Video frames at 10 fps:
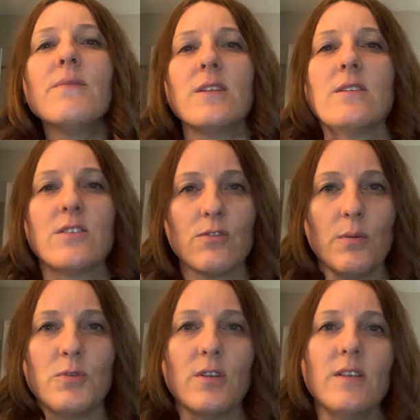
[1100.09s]
The
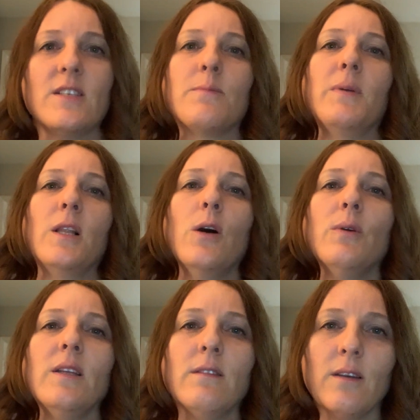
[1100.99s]
description is below
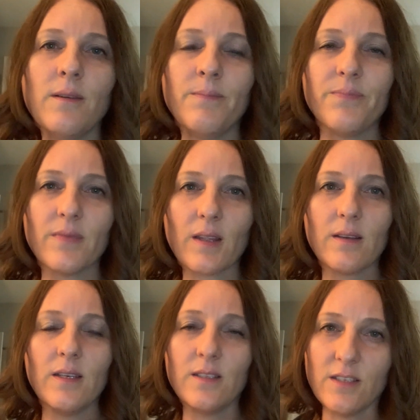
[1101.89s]

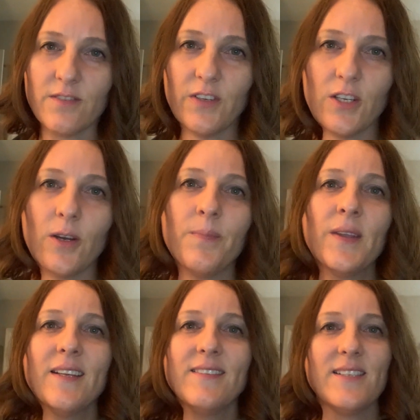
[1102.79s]
in this video.
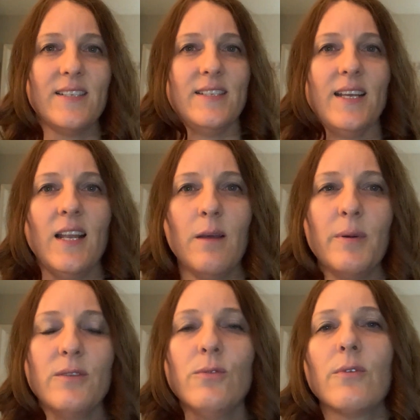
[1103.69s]
This is Ella
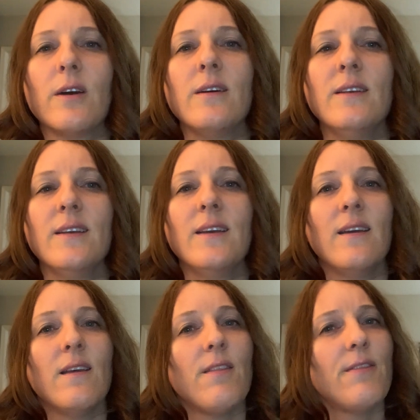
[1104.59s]
Badura.
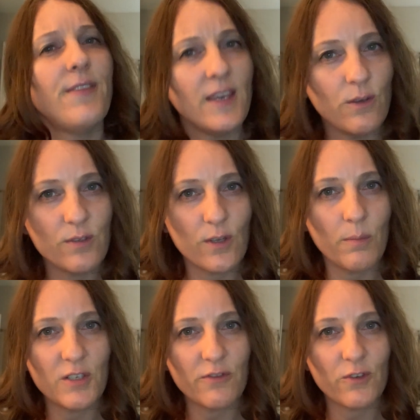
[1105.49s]
Thank you so
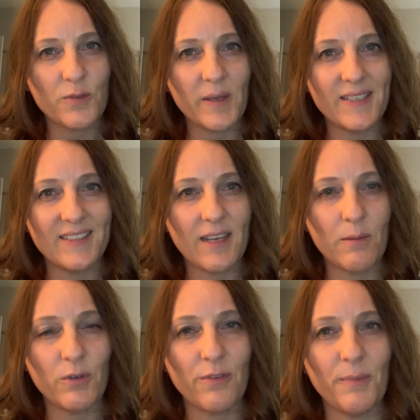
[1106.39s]
much for spending time
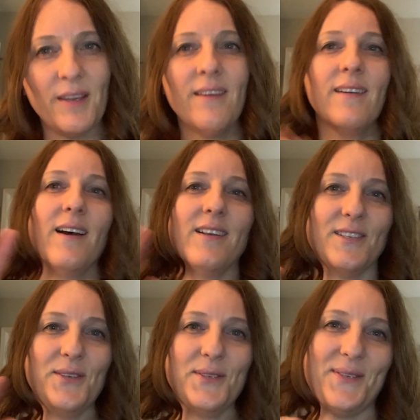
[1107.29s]
with me. I'll
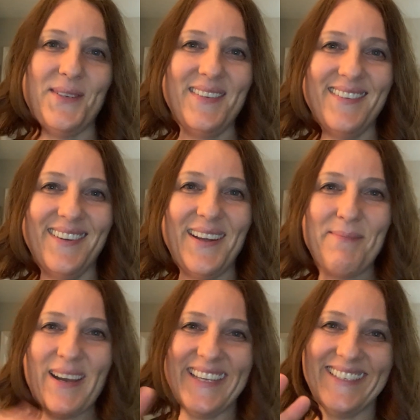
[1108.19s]
see you soon. All right,
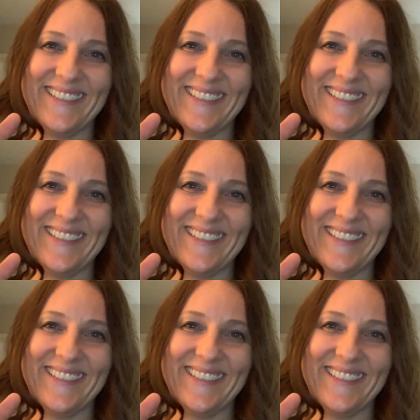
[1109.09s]
bye.